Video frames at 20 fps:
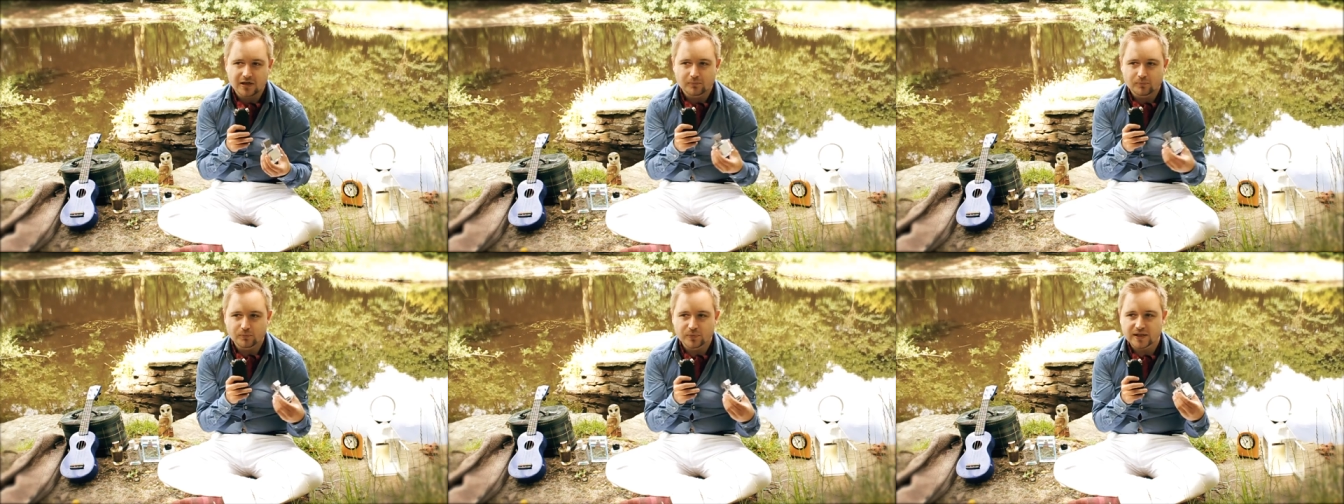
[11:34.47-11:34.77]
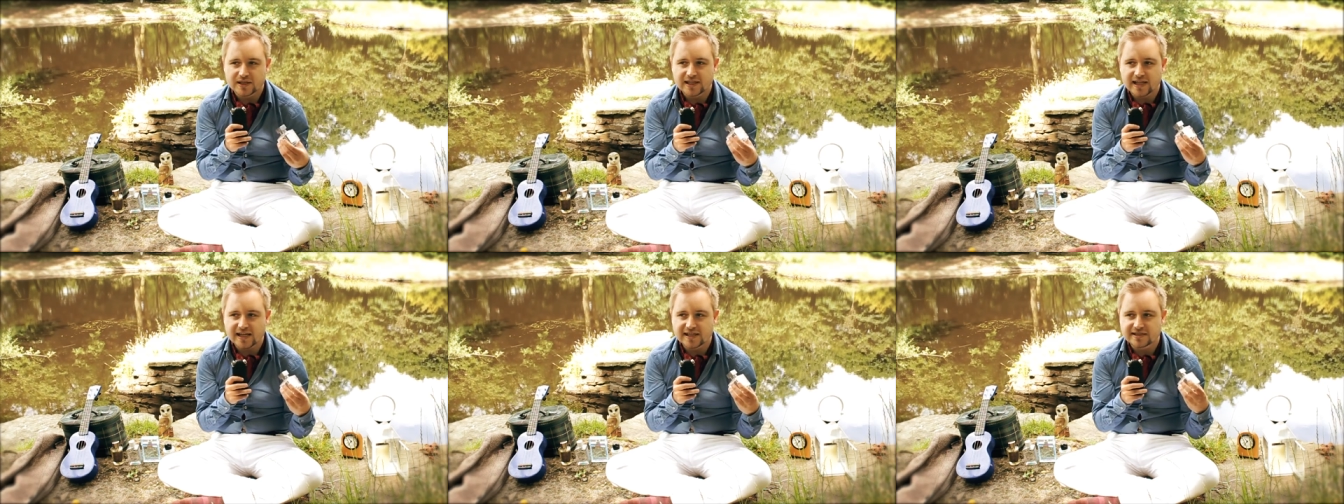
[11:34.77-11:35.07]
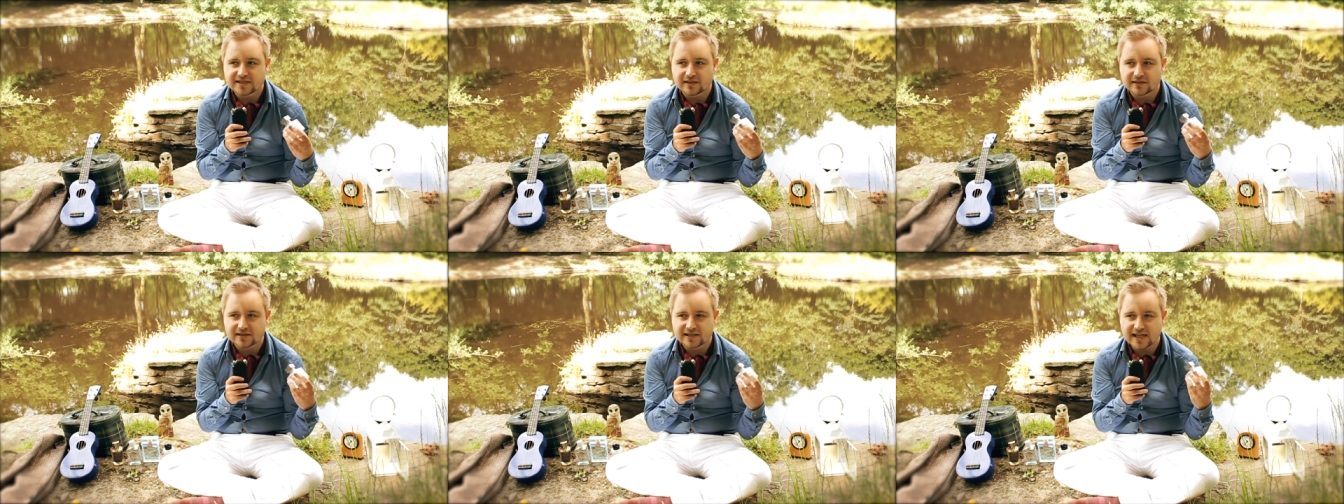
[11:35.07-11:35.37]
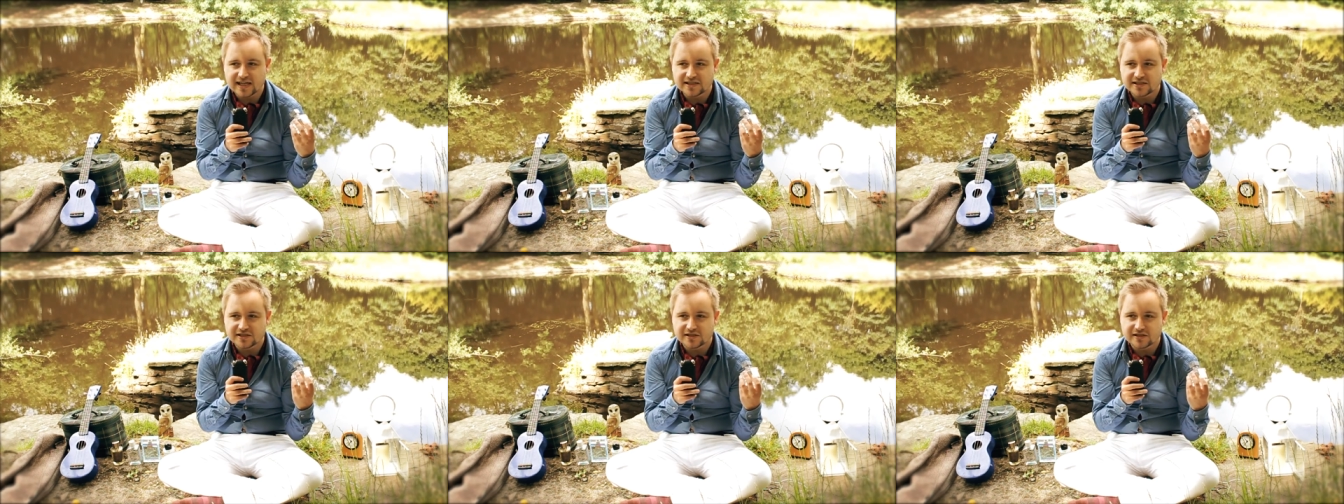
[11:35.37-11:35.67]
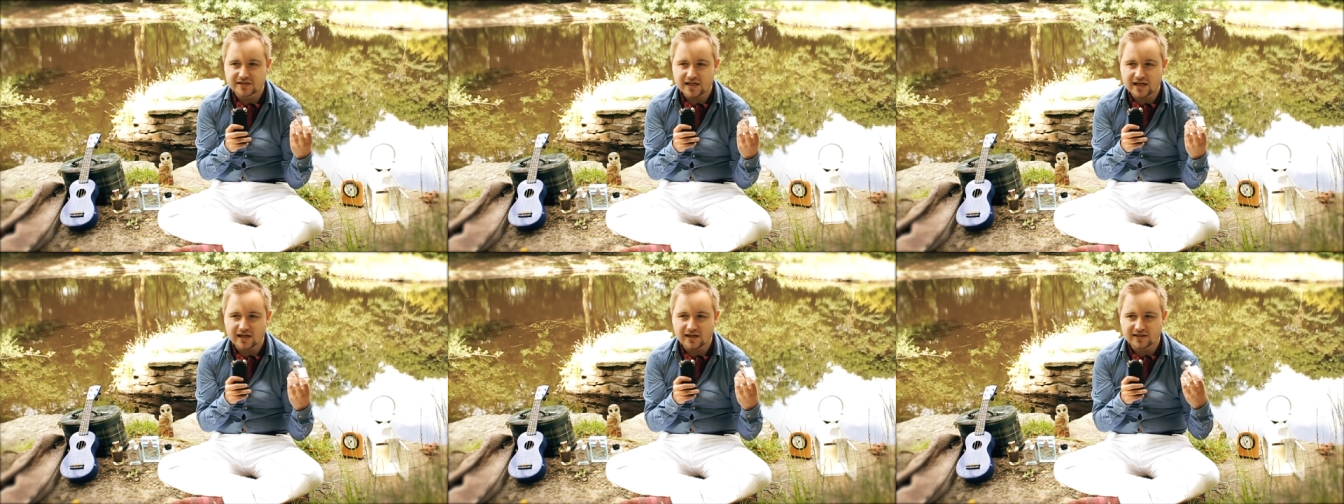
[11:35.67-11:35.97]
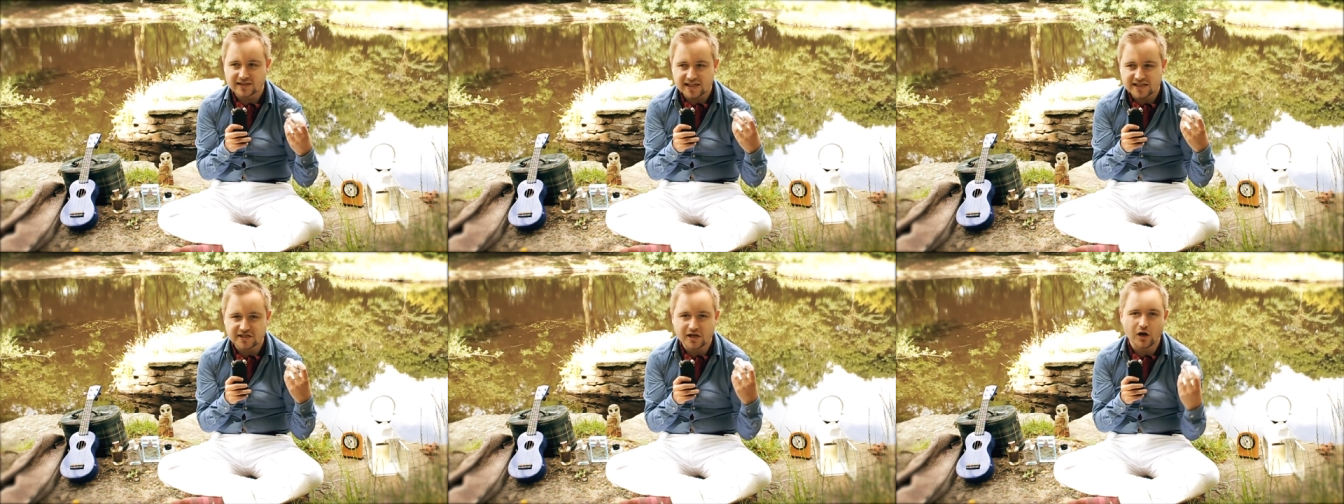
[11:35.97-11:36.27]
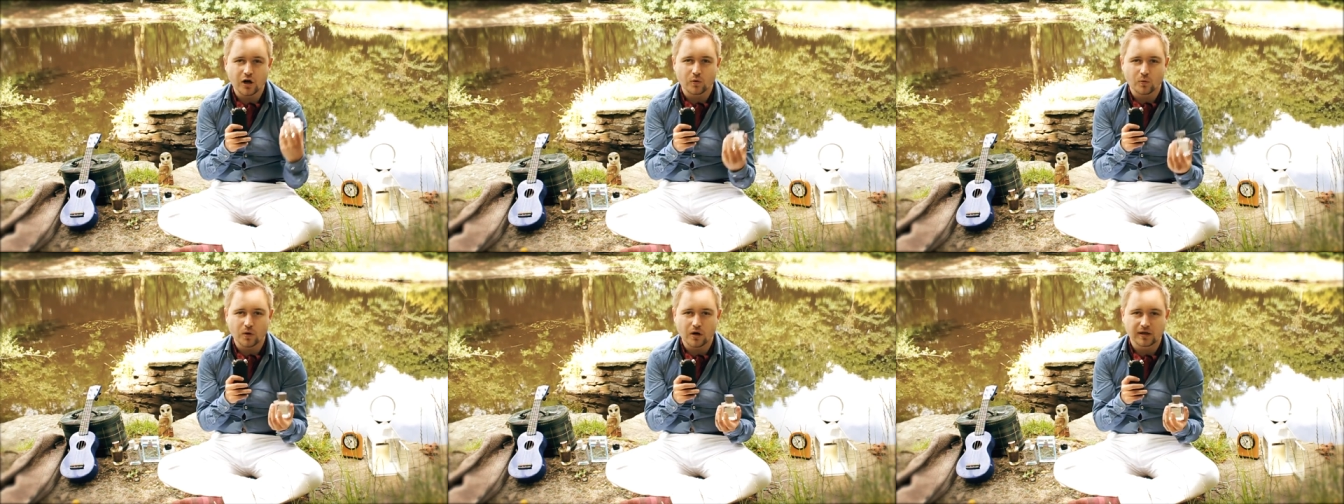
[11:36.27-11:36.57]
but there's there's there's
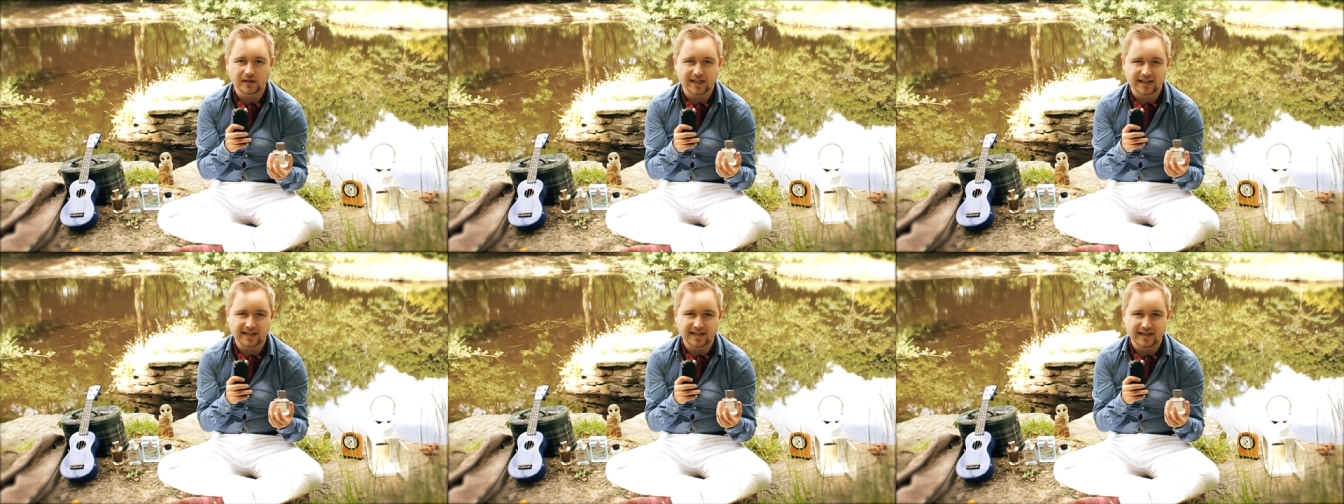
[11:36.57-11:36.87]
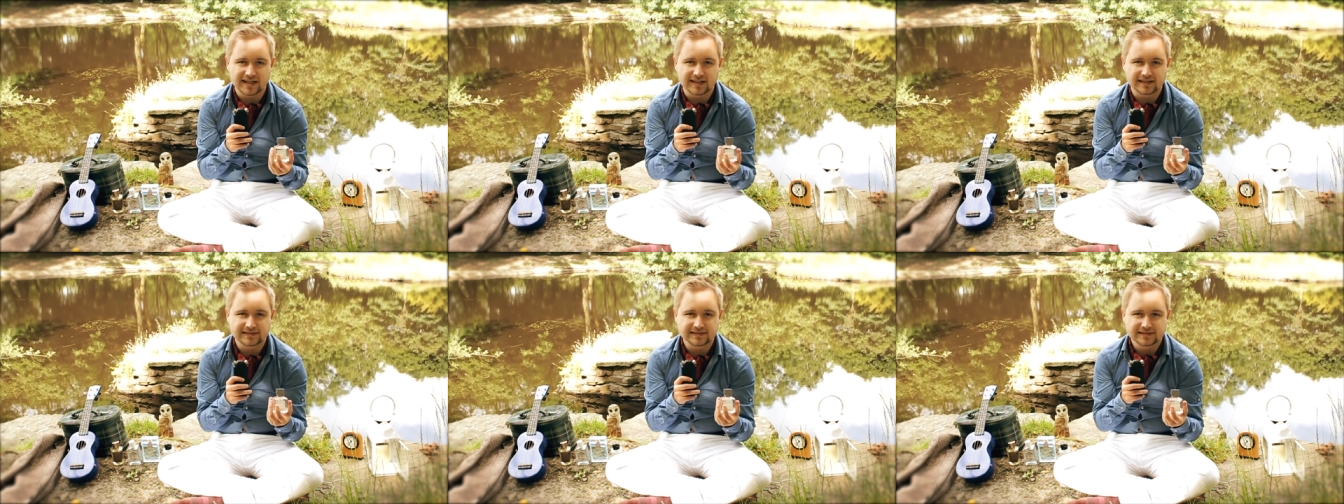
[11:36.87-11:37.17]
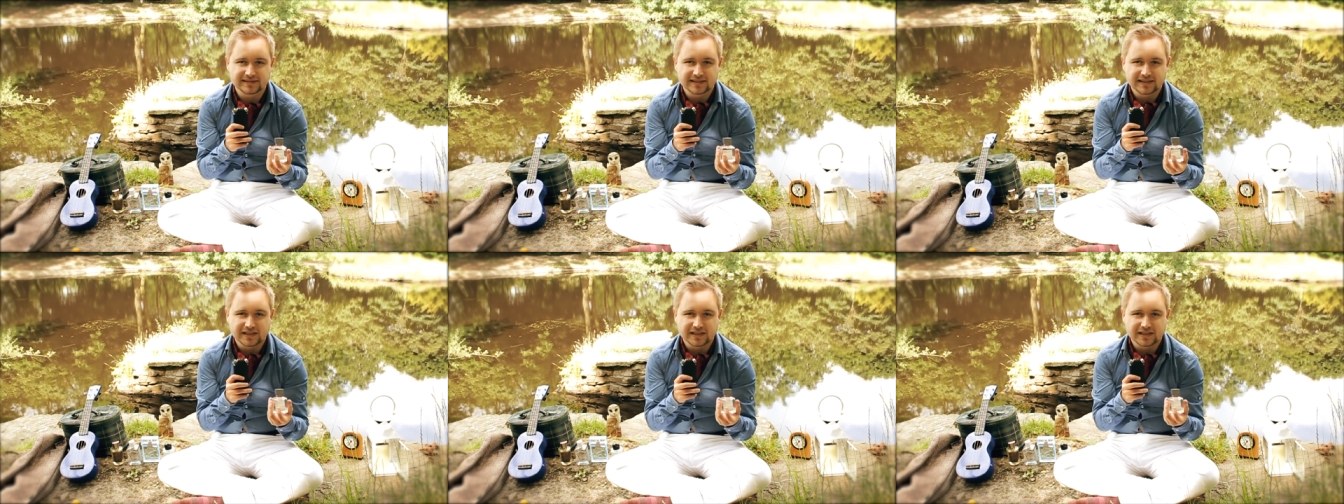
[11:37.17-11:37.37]
artwork in here